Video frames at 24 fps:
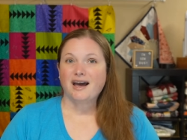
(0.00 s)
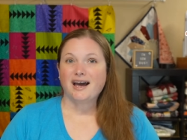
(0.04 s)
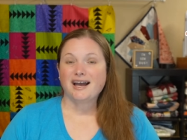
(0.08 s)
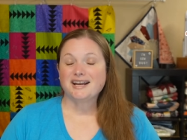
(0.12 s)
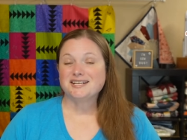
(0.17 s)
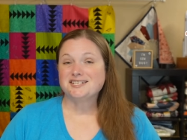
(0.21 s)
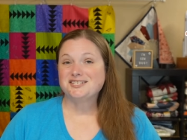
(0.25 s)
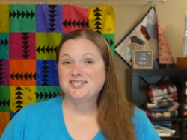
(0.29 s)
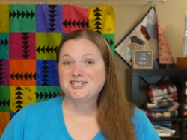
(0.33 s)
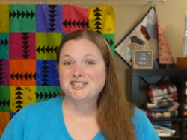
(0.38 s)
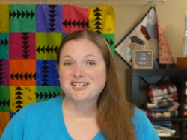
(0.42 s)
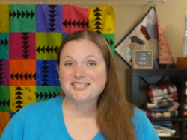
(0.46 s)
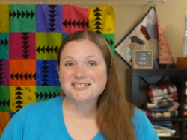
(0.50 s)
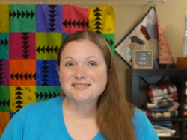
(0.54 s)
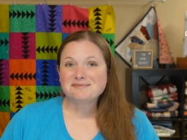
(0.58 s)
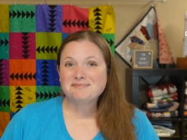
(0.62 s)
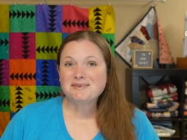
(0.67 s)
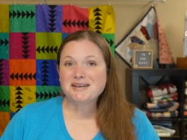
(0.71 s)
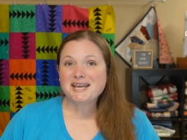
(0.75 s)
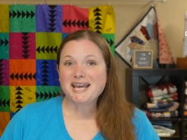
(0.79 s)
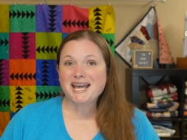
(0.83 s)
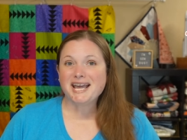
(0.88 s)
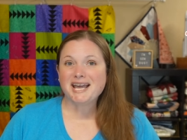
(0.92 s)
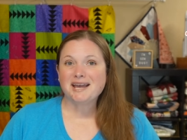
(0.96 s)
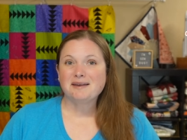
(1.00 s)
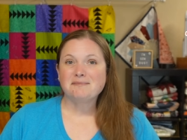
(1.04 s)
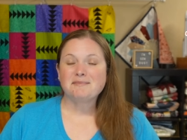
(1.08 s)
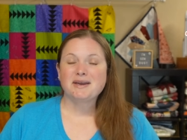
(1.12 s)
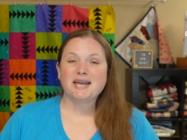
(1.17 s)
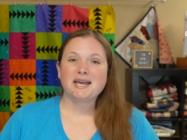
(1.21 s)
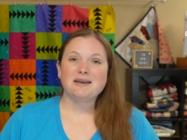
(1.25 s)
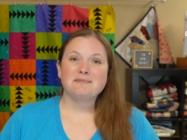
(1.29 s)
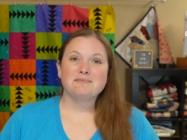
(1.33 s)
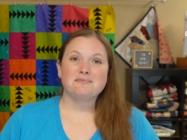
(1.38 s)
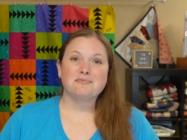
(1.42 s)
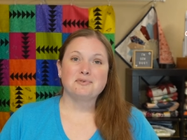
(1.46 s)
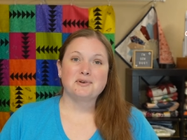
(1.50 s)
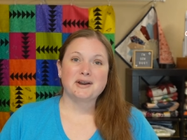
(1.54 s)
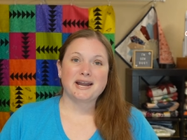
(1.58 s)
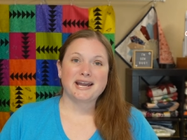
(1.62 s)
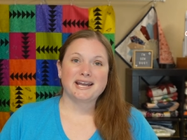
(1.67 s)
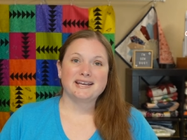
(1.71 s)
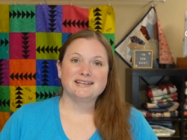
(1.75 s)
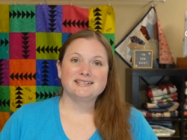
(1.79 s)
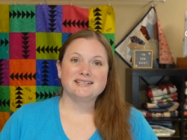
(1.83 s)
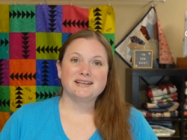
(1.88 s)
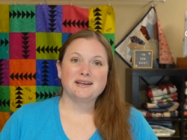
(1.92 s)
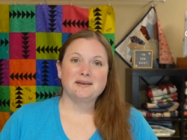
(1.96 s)
I just became a
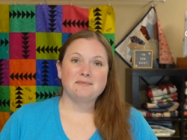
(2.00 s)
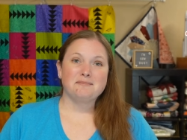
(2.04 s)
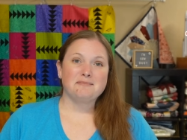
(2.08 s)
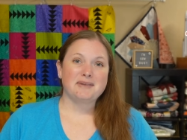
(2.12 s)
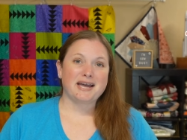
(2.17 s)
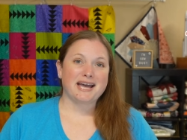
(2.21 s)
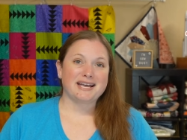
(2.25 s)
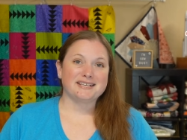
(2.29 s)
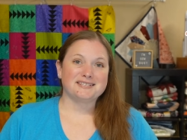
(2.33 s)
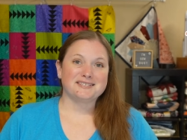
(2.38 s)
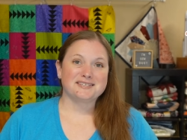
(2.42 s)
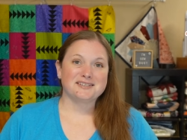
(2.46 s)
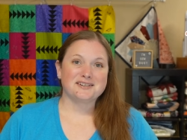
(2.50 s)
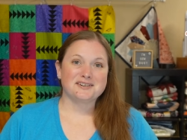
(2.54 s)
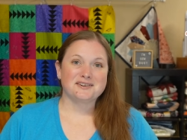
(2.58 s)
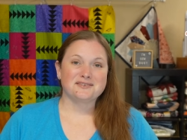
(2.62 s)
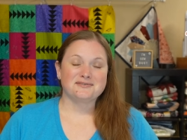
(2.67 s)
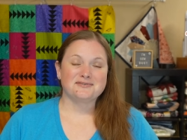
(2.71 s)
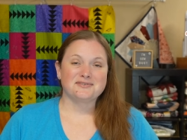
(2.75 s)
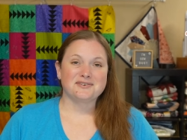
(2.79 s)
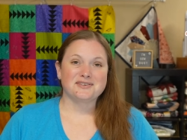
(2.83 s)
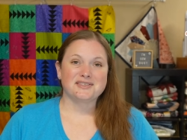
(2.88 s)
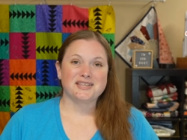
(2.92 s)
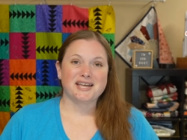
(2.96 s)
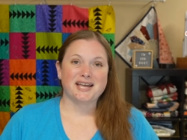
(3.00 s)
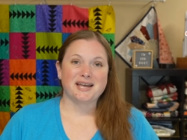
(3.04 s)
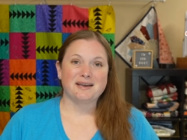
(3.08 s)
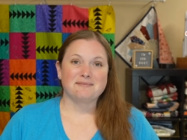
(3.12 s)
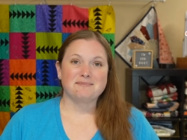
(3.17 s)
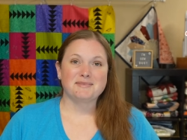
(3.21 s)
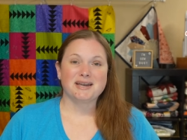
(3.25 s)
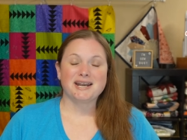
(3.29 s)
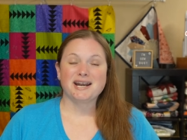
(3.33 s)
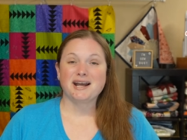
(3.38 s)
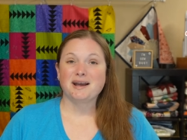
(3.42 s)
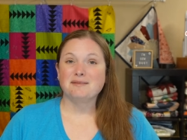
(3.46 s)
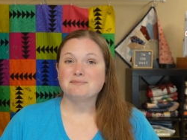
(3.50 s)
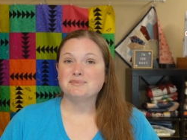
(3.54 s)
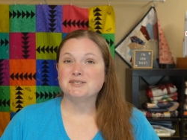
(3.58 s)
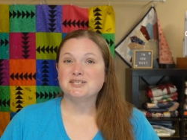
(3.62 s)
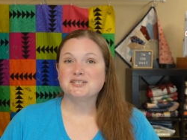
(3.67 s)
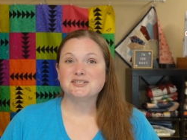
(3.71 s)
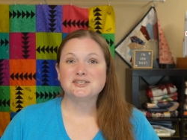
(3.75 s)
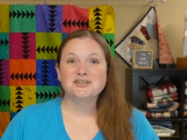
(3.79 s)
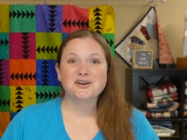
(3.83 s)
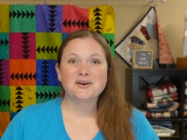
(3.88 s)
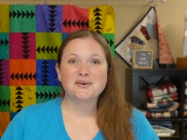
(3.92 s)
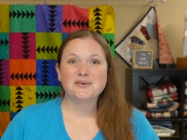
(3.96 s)
brand ambassador for them and I'm
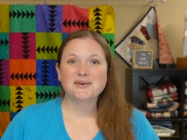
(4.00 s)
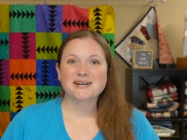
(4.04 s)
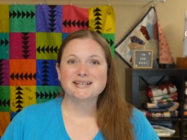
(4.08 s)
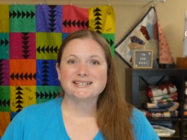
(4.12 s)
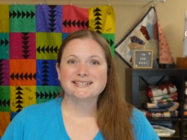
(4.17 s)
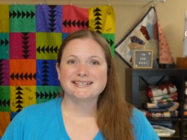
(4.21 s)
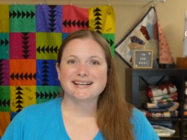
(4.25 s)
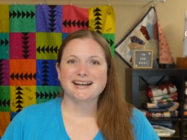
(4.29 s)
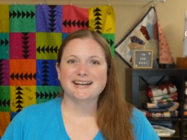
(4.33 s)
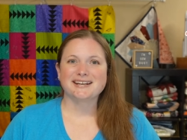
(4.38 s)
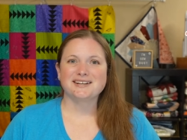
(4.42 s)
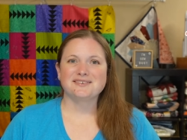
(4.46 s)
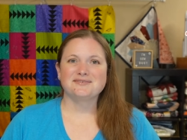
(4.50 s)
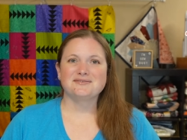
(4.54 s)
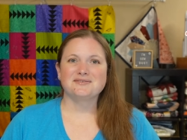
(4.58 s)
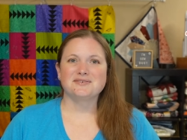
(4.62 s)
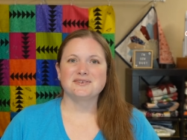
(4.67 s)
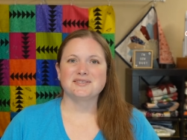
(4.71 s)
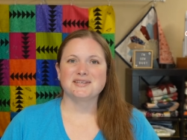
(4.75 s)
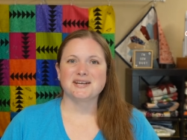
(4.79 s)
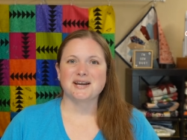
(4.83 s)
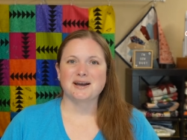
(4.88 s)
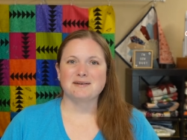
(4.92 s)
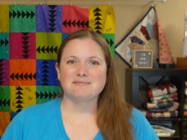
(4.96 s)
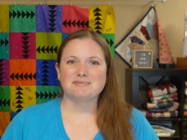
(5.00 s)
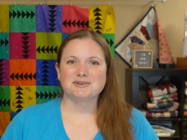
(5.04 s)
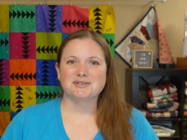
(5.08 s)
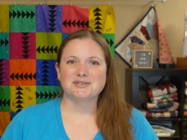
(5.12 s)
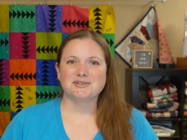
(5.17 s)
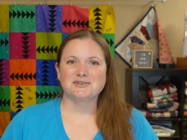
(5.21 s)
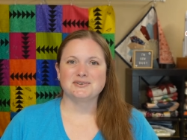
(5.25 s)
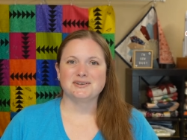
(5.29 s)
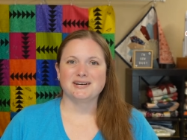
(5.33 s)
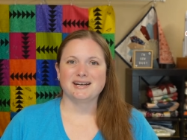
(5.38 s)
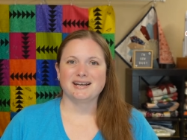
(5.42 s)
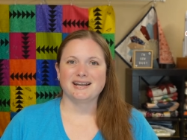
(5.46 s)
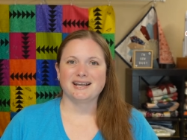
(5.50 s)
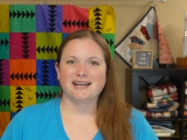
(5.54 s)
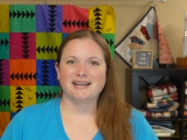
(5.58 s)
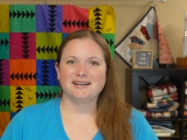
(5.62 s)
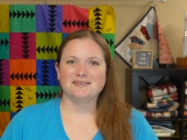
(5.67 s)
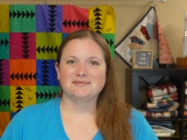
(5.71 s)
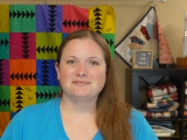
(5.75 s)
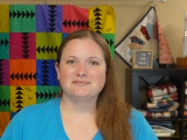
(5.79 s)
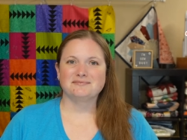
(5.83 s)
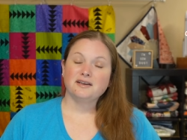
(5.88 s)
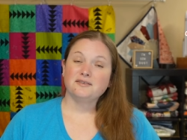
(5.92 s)
so excited for the opportunity.